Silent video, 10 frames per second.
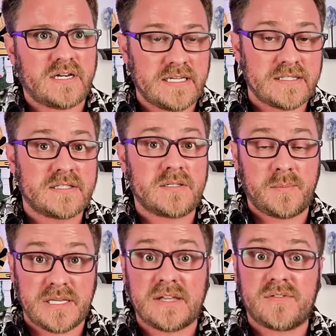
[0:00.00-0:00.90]
needs to
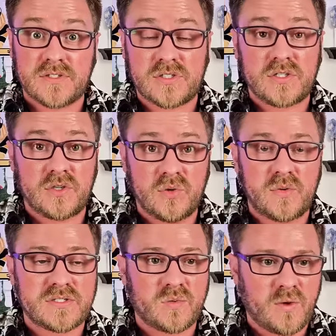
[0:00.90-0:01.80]
be given to
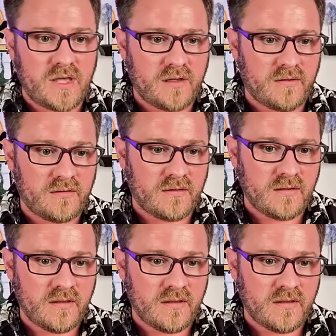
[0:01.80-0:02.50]
you as well.